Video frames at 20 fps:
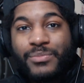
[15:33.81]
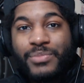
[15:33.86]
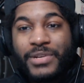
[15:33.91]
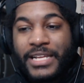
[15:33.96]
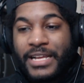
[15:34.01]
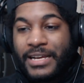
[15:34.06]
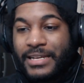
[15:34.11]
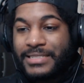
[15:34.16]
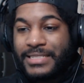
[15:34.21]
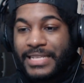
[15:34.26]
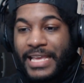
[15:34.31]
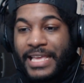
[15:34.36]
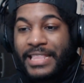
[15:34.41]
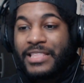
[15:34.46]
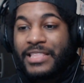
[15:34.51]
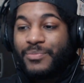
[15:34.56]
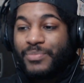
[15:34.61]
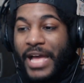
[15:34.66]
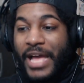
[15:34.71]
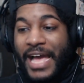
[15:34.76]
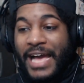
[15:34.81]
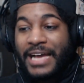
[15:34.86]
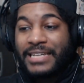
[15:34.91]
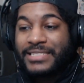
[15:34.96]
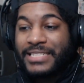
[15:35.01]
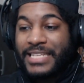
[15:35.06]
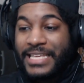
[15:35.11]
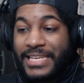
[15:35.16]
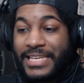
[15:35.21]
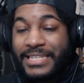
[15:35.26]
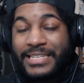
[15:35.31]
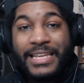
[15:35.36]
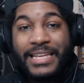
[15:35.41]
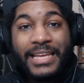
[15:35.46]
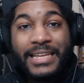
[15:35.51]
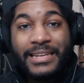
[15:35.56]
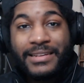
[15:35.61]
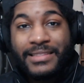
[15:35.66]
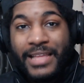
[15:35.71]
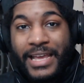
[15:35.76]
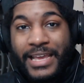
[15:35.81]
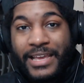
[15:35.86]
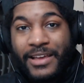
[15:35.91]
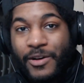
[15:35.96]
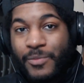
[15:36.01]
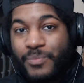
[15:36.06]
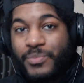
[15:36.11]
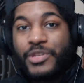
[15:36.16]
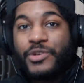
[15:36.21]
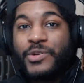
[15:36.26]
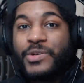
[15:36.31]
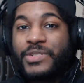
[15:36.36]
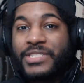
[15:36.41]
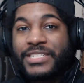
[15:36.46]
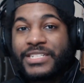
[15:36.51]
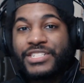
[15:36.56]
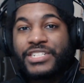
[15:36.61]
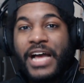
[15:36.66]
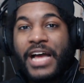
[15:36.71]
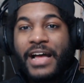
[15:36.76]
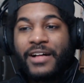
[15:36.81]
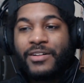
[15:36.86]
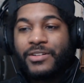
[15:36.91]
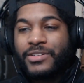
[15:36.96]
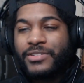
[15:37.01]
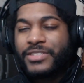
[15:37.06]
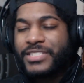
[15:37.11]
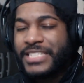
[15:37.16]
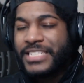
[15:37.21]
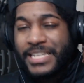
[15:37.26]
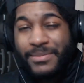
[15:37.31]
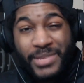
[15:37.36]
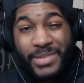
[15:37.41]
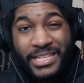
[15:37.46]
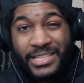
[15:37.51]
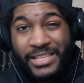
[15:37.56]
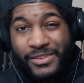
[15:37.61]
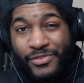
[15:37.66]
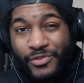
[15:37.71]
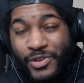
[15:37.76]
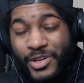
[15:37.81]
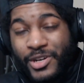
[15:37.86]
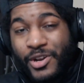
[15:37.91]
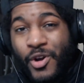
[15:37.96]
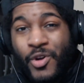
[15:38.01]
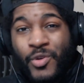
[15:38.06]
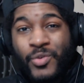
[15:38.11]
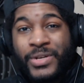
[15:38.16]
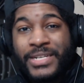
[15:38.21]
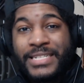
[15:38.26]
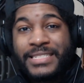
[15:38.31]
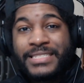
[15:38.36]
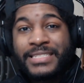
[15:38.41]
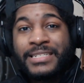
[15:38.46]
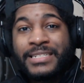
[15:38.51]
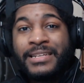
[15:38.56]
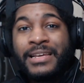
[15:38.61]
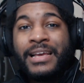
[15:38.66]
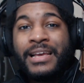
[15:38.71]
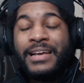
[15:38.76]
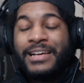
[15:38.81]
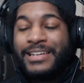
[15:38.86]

Because in the past, he did like abuse a child seemingly for no reason.